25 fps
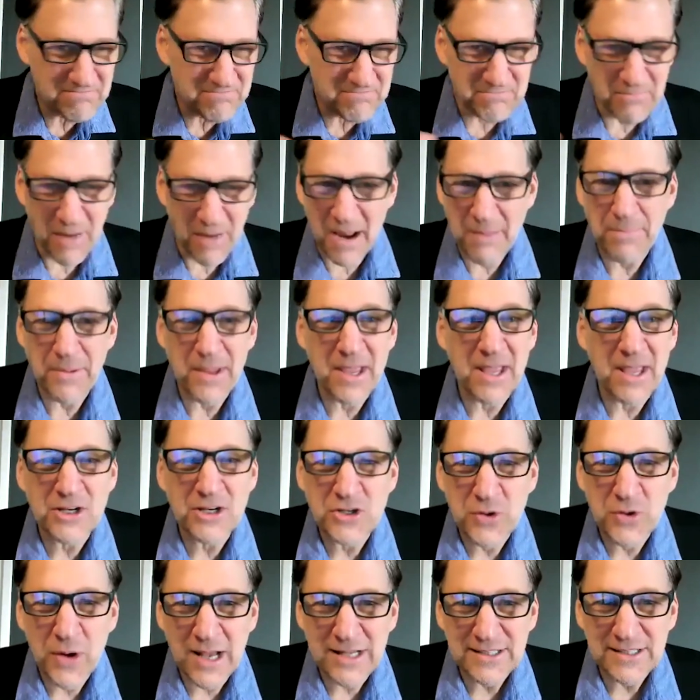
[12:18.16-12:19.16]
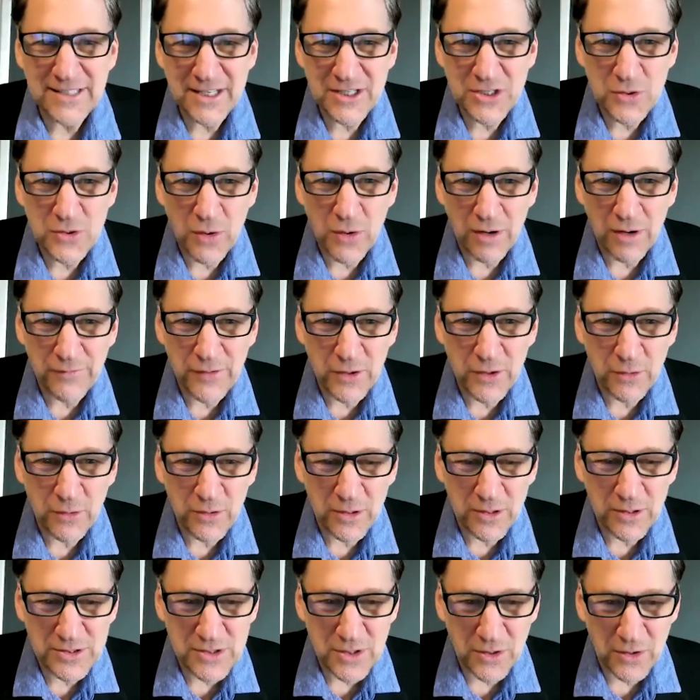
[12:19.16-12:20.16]
might be interesting to our
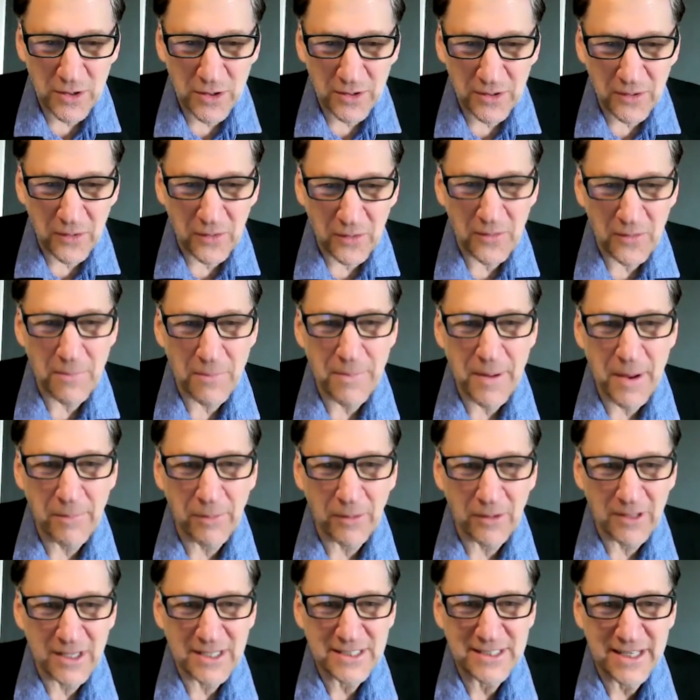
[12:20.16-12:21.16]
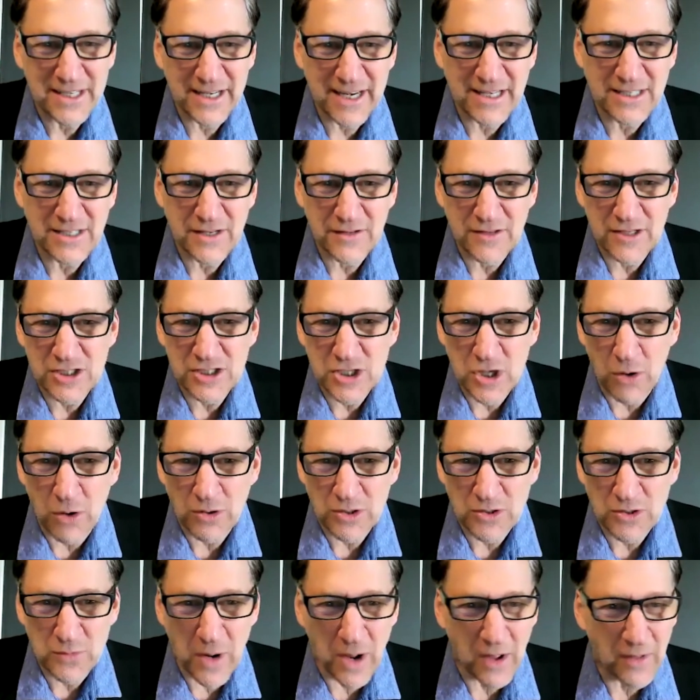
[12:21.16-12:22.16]
viewers or or the people listening to the
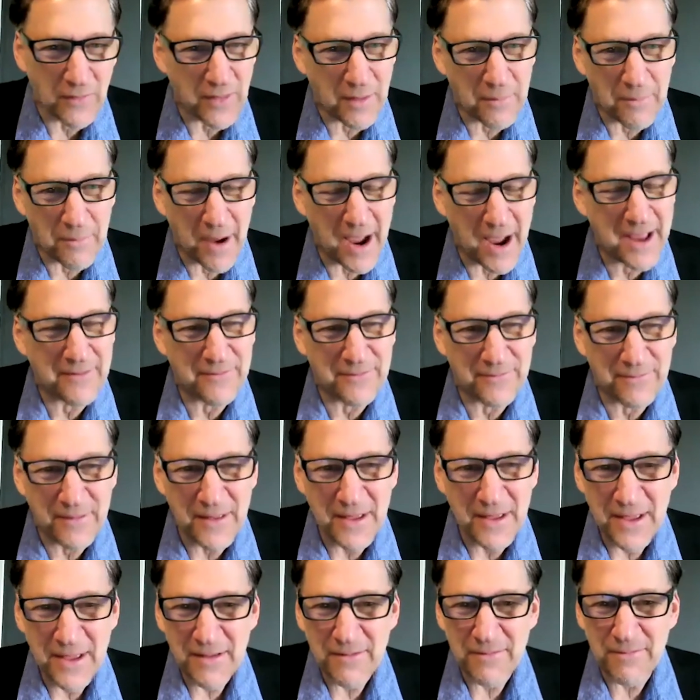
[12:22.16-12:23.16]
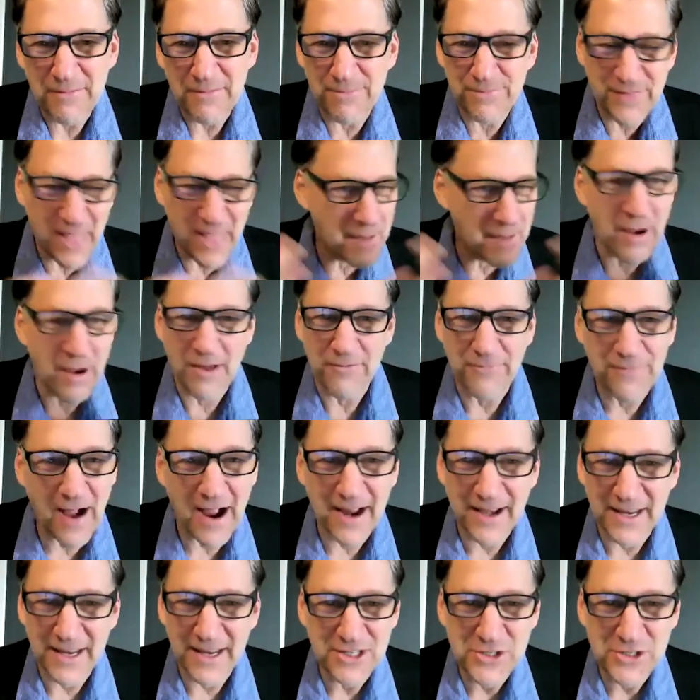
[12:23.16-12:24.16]
show as well that might they might
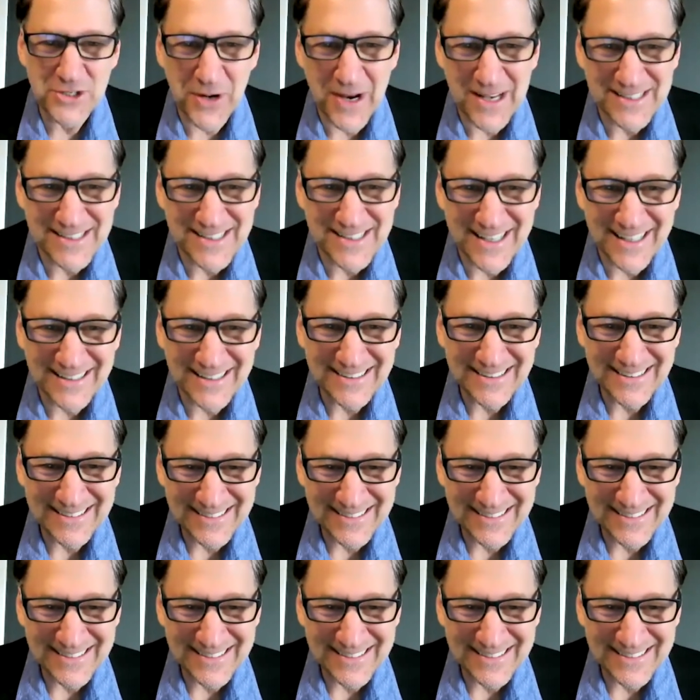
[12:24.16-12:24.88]
find interesting?